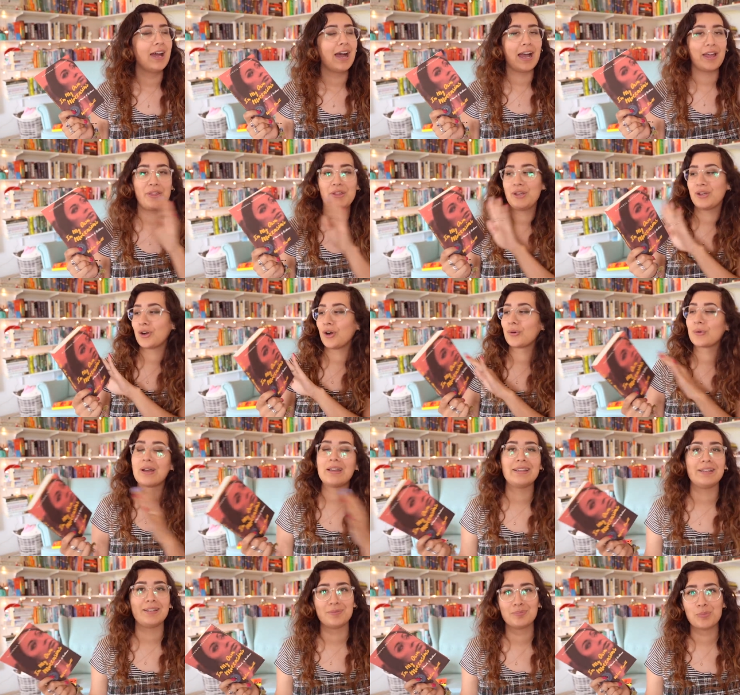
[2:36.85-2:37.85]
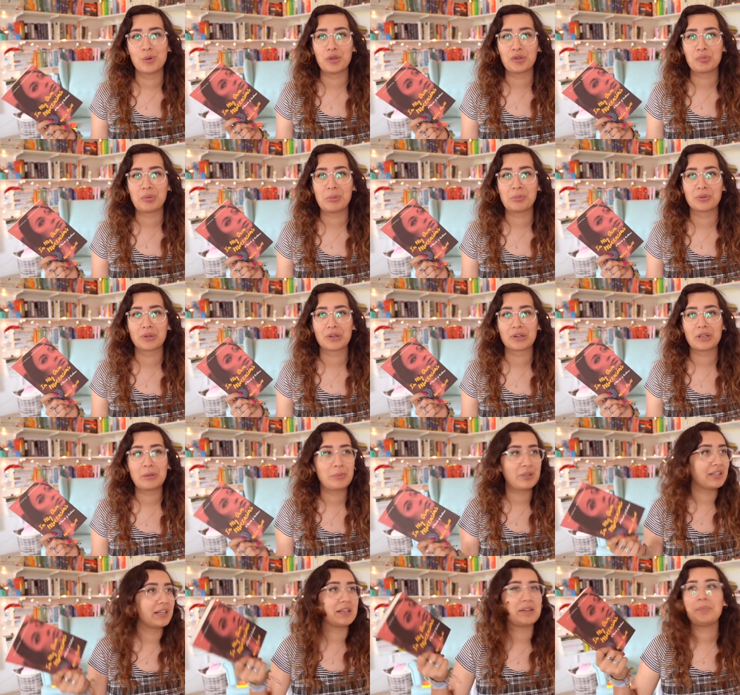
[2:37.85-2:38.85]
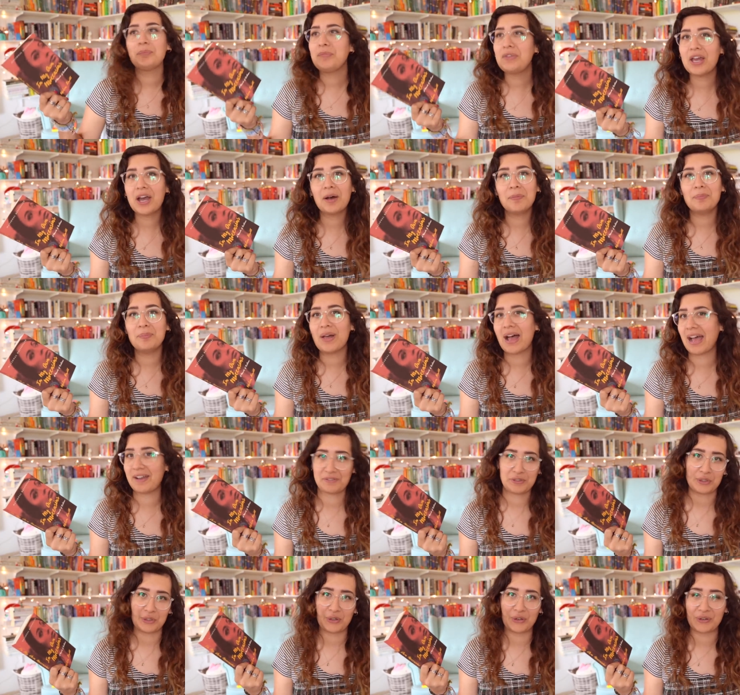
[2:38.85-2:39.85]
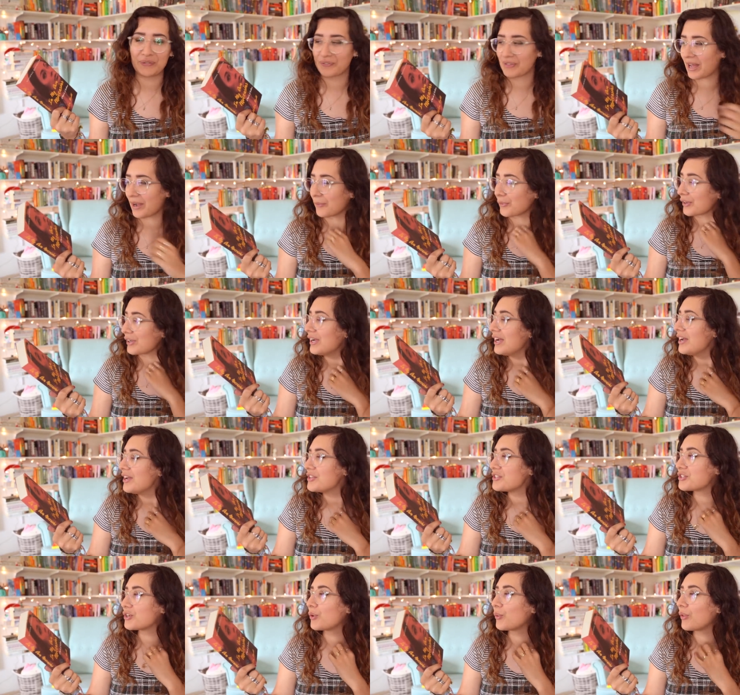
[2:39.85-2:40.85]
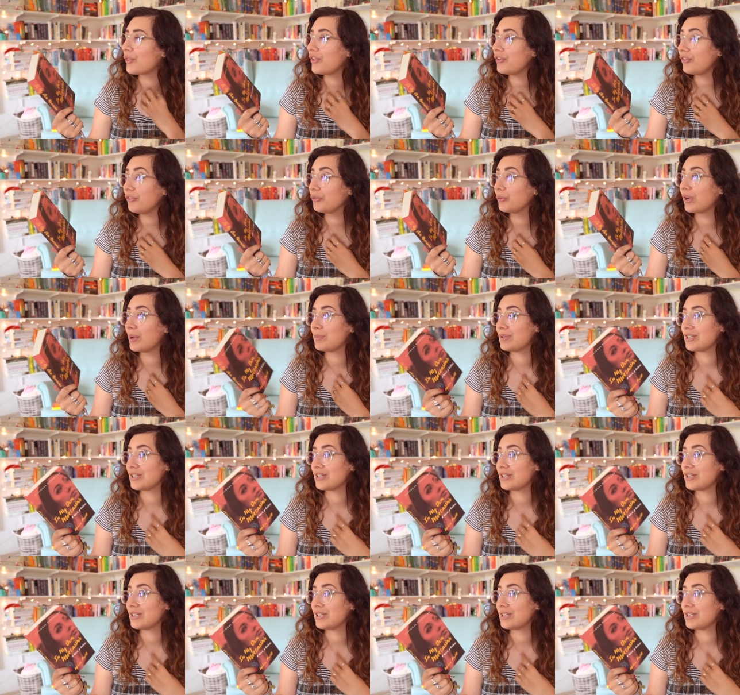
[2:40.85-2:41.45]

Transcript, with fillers: I think already, most people are gonna be like, yep, haven't heard of that one. So this is great